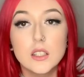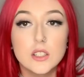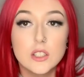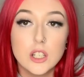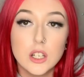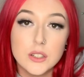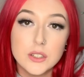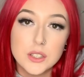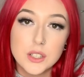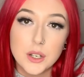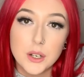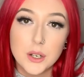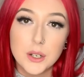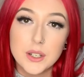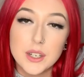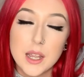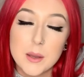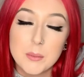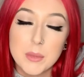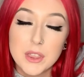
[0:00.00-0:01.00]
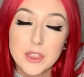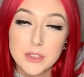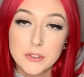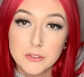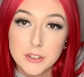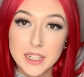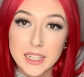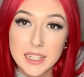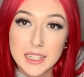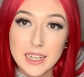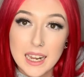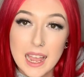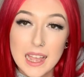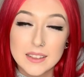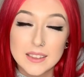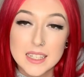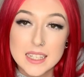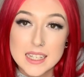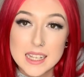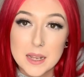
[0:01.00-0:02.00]
John Doe number 3
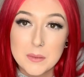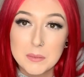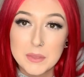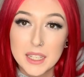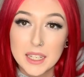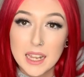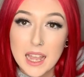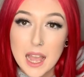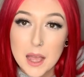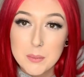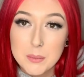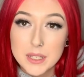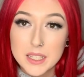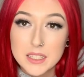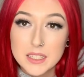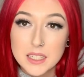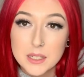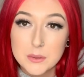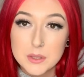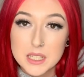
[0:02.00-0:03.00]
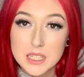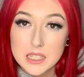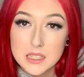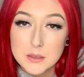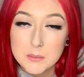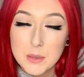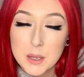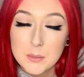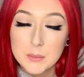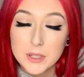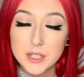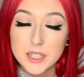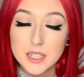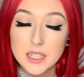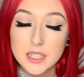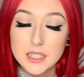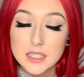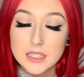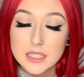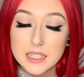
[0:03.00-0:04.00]
had the same thing happened. He was dismembered,
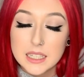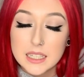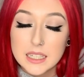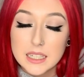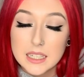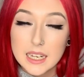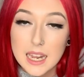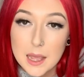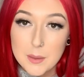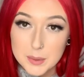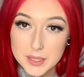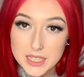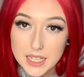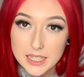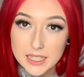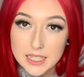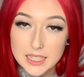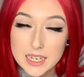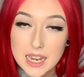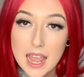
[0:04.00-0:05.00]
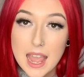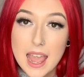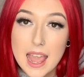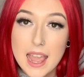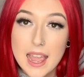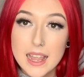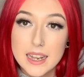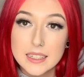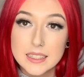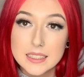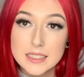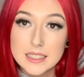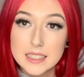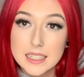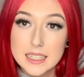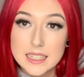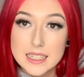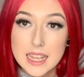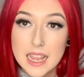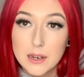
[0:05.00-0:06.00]
decapitated, and
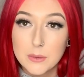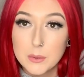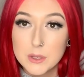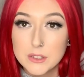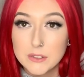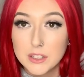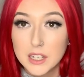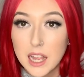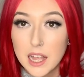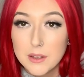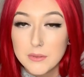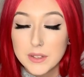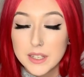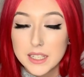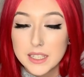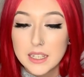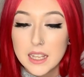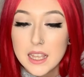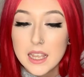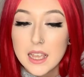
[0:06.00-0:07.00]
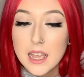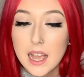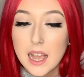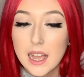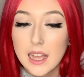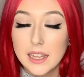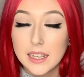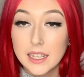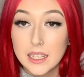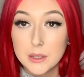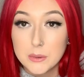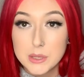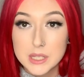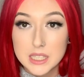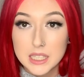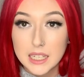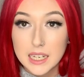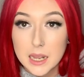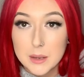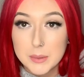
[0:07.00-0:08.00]
his head was recovered. He was
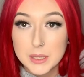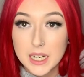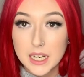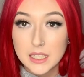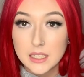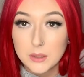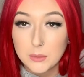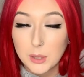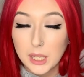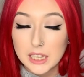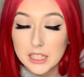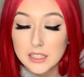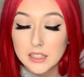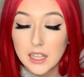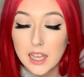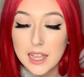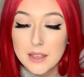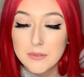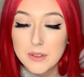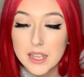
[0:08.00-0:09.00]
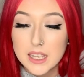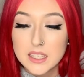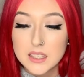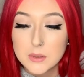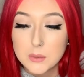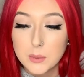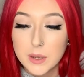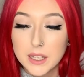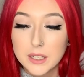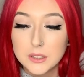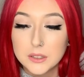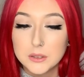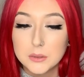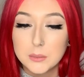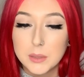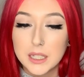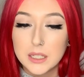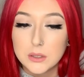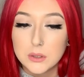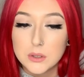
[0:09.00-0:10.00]
decapitated while alive as well,
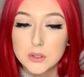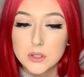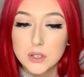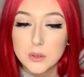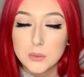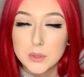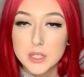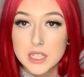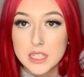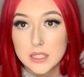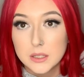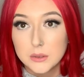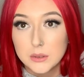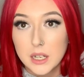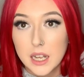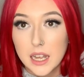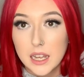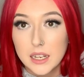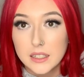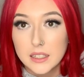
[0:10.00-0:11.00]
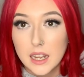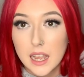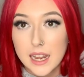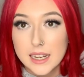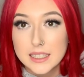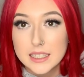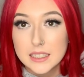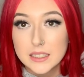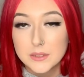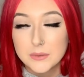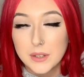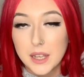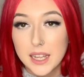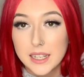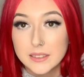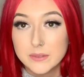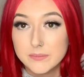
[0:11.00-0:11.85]
but also was still unidentified.